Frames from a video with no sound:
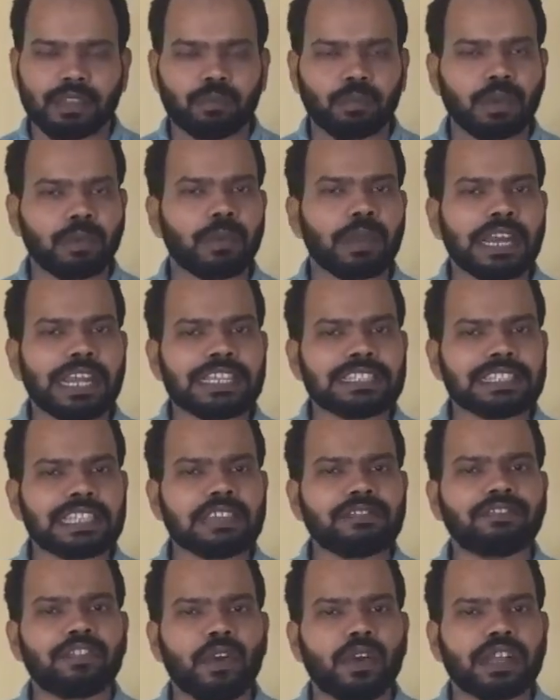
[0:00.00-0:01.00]
We will
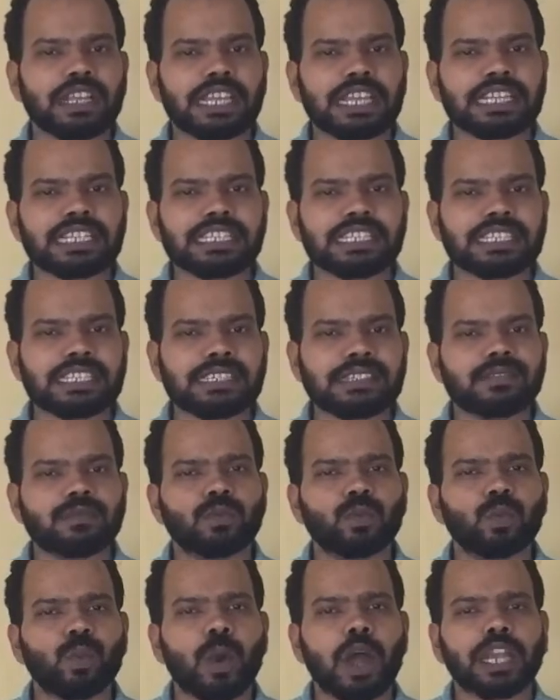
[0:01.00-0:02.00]
easily forget
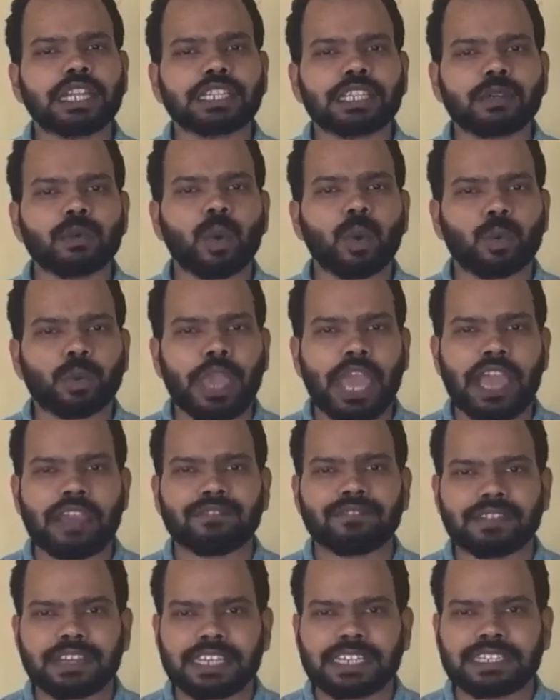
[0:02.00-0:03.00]
whatever we
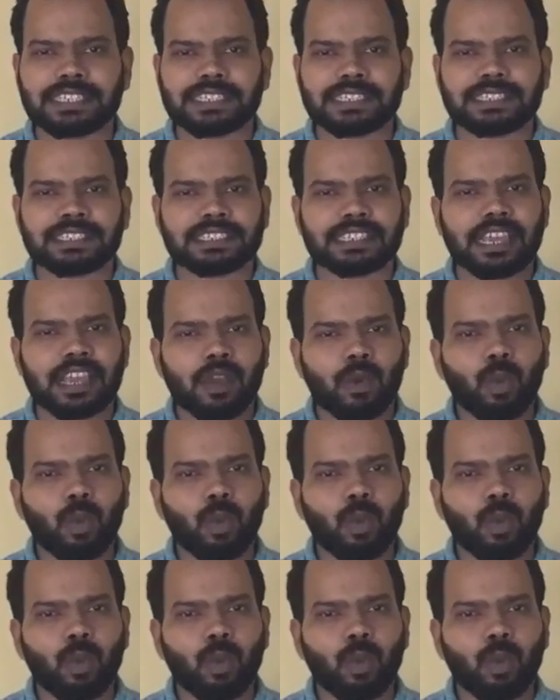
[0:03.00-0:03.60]
have learned,